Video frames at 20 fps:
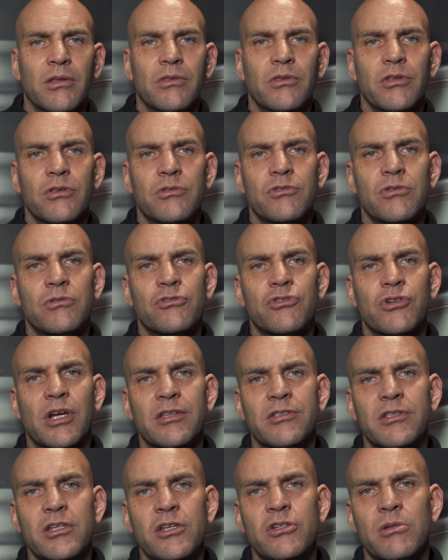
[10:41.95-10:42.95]
the
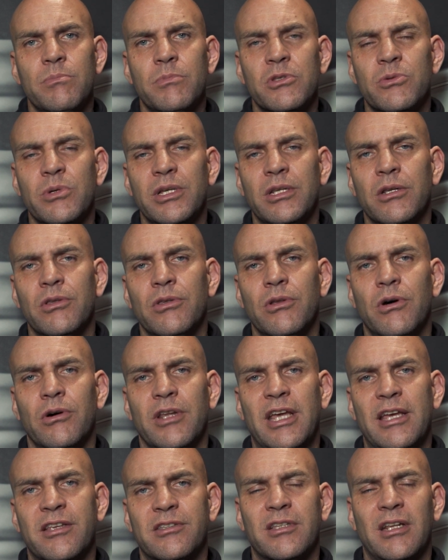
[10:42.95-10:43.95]
transition between a
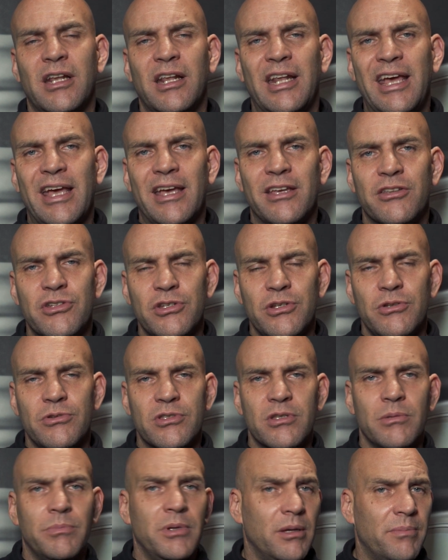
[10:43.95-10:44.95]
non-S and an S
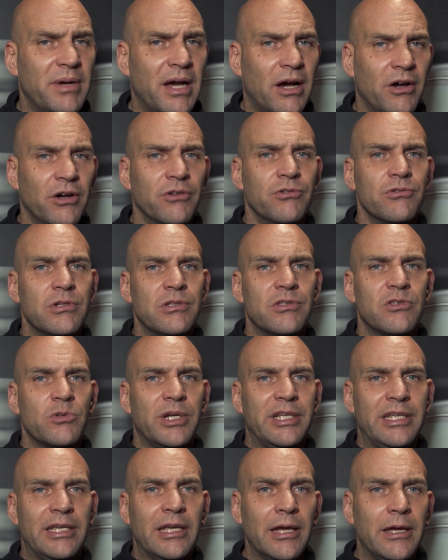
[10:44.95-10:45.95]
used to be about
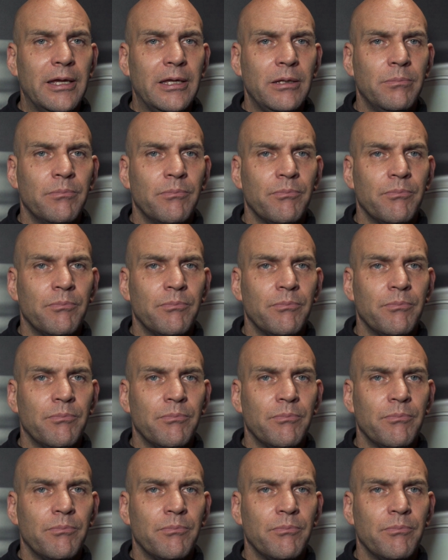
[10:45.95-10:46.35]
120k.